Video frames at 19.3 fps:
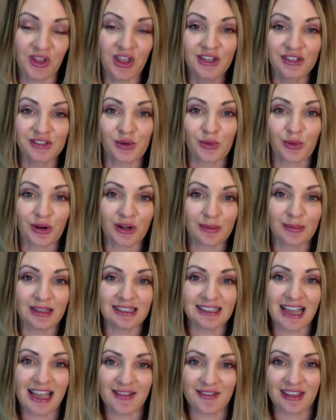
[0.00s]
So we're going to be
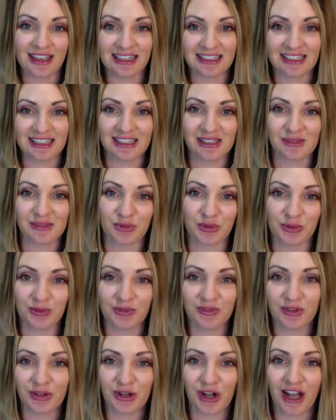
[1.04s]
diving into this
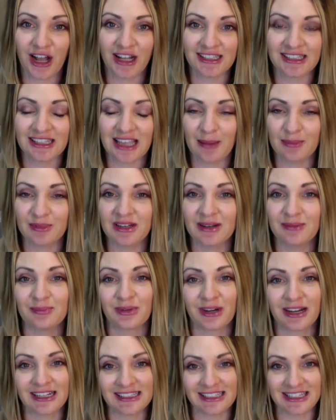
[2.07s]
beautiful concept and
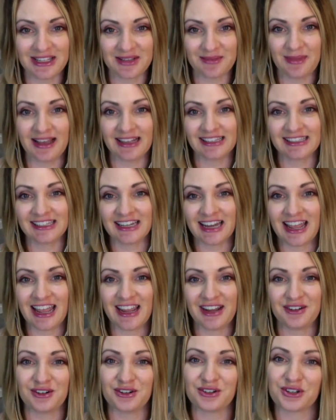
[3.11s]
embracing the mess today in your